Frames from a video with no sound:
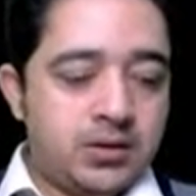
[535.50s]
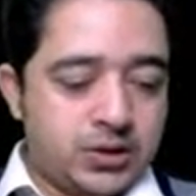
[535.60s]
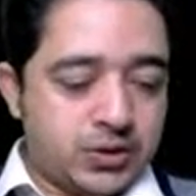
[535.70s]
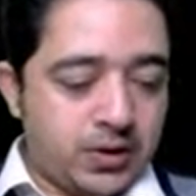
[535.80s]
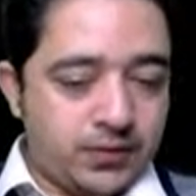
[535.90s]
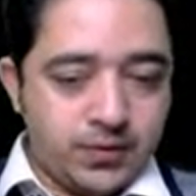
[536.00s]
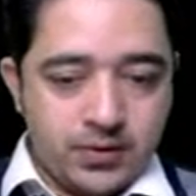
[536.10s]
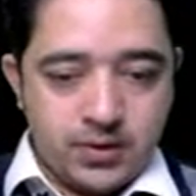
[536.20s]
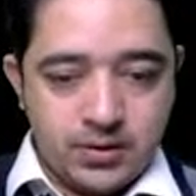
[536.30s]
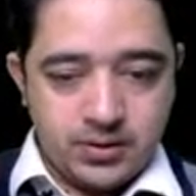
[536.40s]
Sorry for
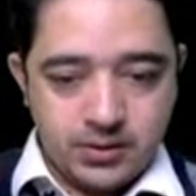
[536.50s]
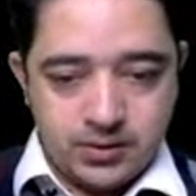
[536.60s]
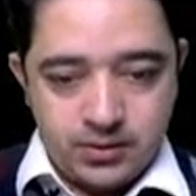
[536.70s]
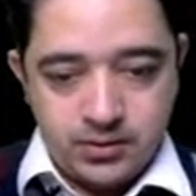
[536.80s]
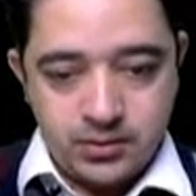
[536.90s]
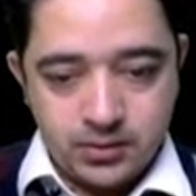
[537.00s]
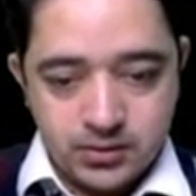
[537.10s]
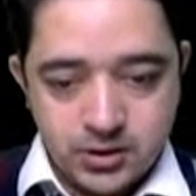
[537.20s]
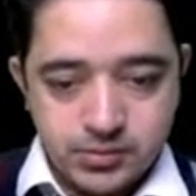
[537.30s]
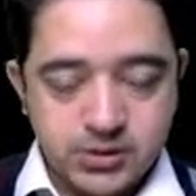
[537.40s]

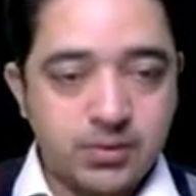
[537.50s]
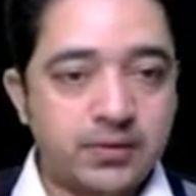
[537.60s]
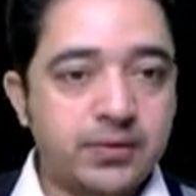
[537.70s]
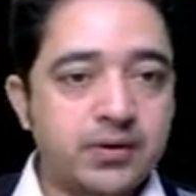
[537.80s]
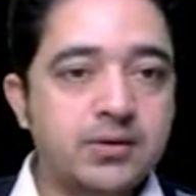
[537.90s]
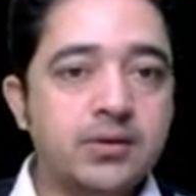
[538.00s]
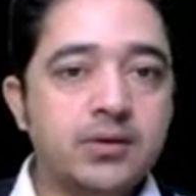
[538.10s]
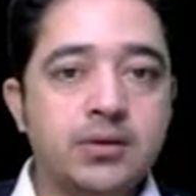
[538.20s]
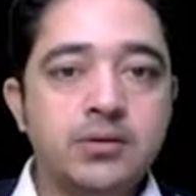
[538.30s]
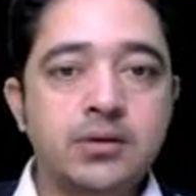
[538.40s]
interruption, my friend,
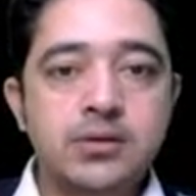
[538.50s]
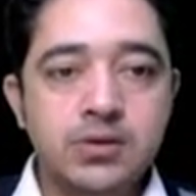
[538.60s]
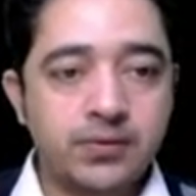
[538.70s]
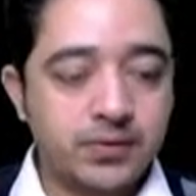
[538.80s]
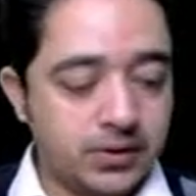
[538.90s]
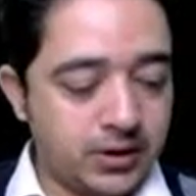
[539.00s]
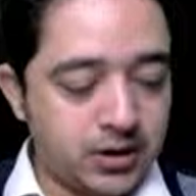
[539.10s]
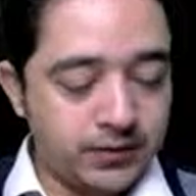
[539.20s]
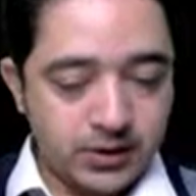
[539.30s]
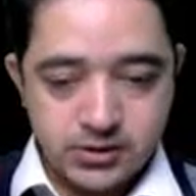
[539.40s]
and sorry for the
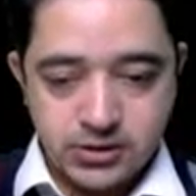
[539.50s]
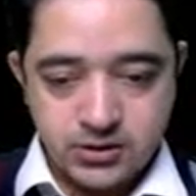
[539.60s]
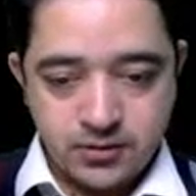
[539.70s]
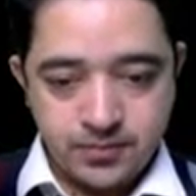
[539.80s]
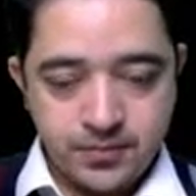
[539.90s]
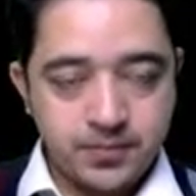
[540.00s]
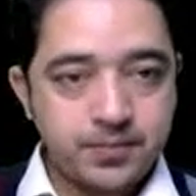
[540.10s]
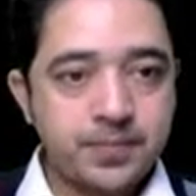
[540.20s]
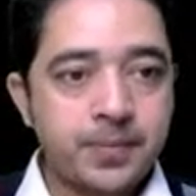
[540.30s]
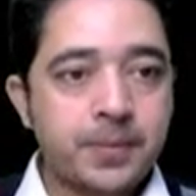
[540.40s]
inconvenience.
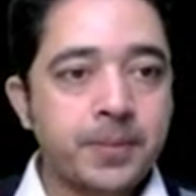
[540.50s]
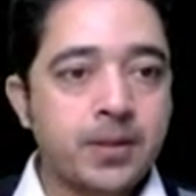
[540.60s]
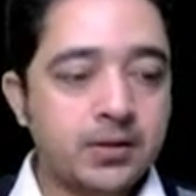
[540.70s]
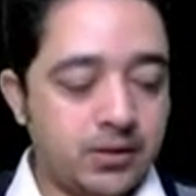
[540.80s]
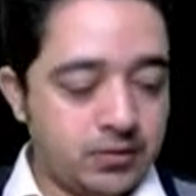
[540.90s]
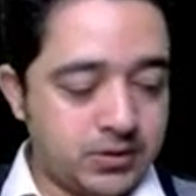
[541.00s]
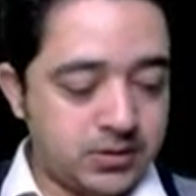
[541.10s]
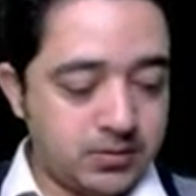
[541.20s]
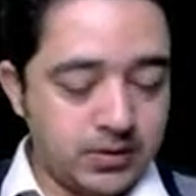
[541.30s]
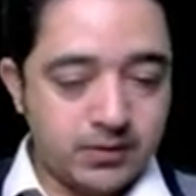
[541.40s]
There was
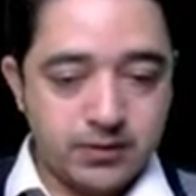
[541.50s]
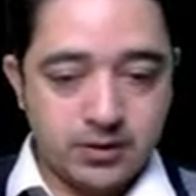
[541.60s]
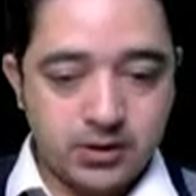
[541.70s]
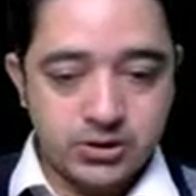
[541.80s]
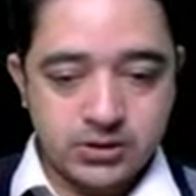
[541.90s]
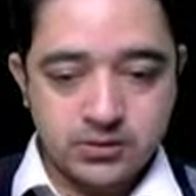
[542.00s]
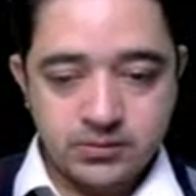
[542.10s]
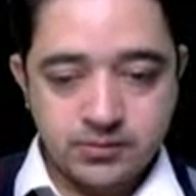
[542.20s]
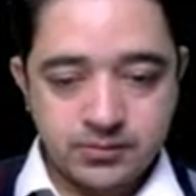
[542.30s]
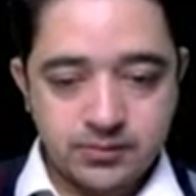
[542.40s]
some network glitch,
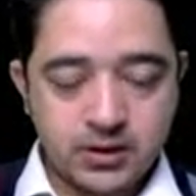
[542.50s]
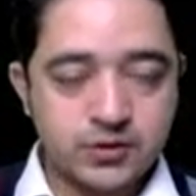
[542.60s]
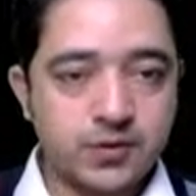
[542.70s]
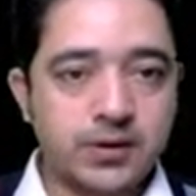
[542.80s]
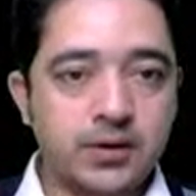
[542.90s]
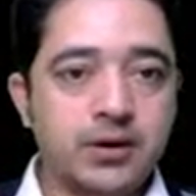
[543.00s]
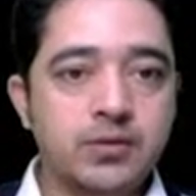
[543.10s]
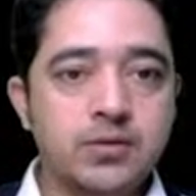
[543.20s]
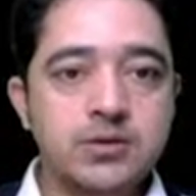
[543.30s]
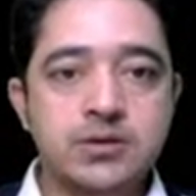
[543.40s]
that's why it
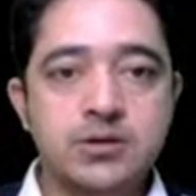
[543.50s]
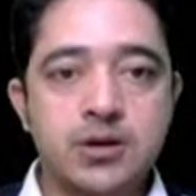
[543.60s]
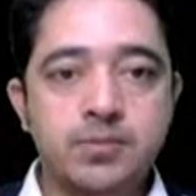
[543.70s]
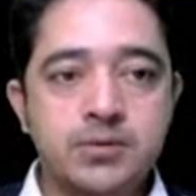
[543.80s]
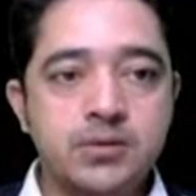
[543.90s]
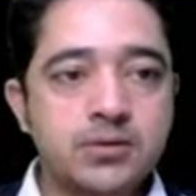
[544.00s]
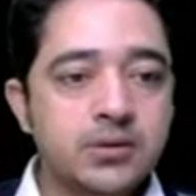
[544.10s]
was interrupt.